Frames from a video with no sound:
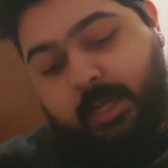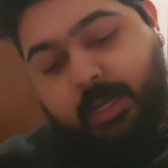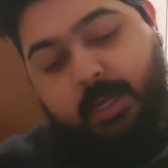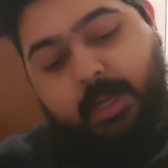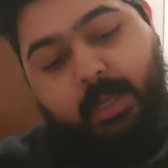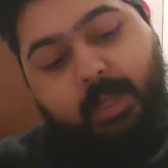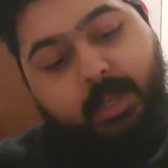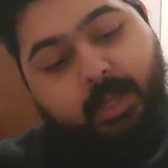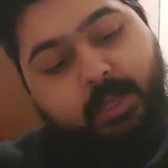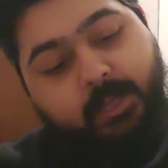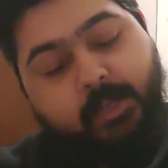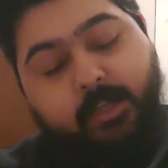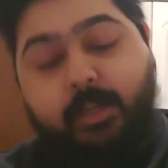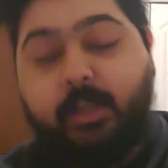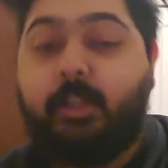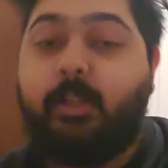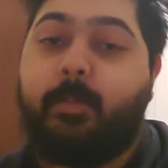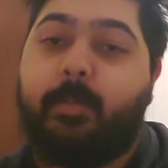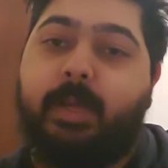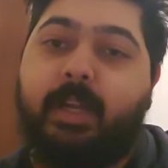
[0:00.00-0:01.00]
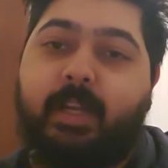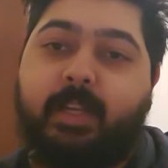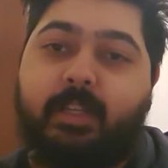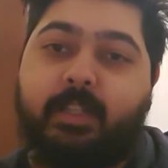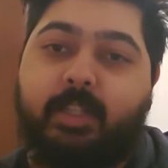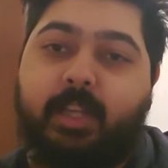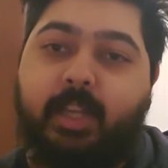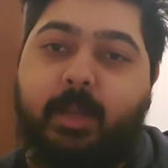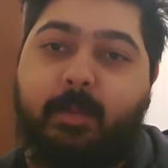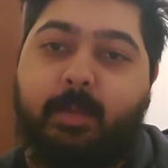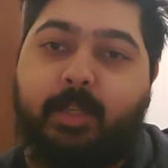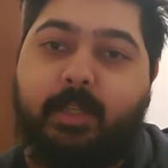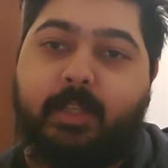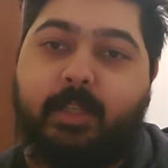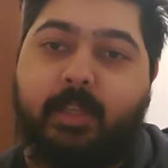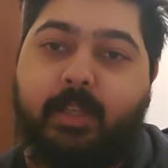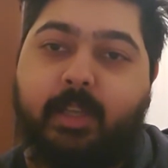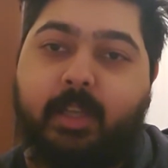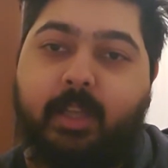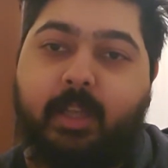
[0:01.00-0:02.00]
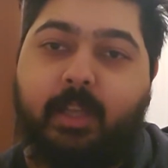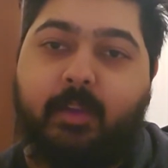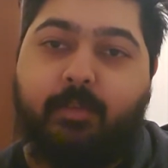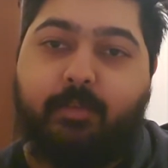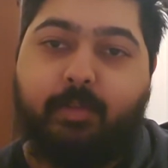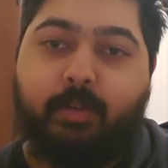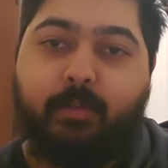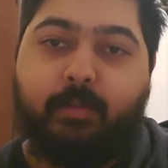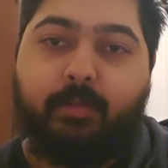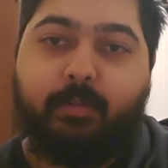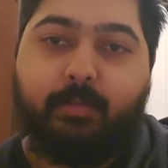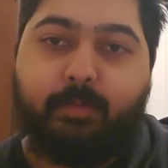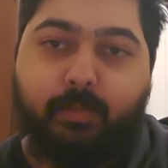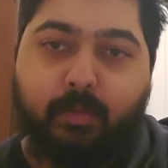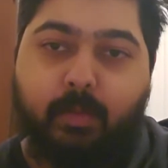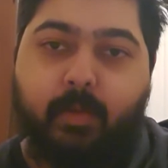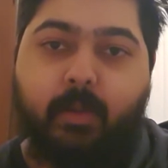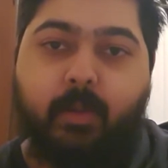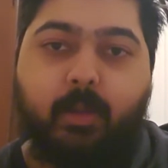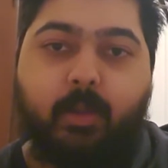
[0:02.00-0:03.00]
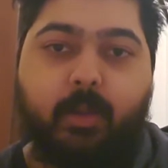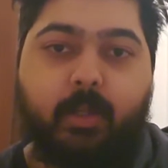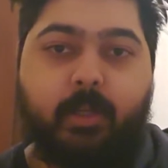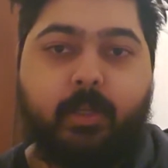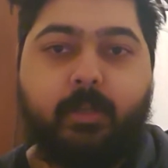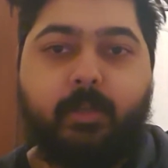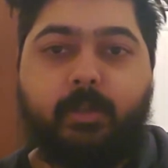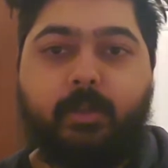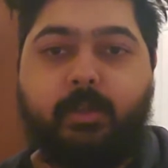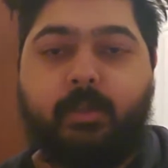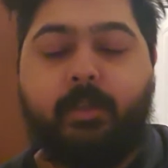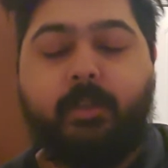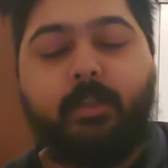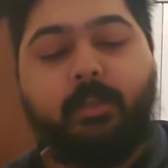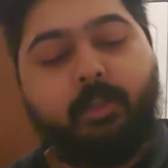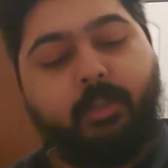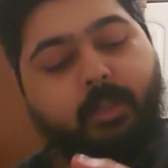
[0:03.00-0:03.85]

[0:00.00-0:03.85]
And another package came in today from Footlocker.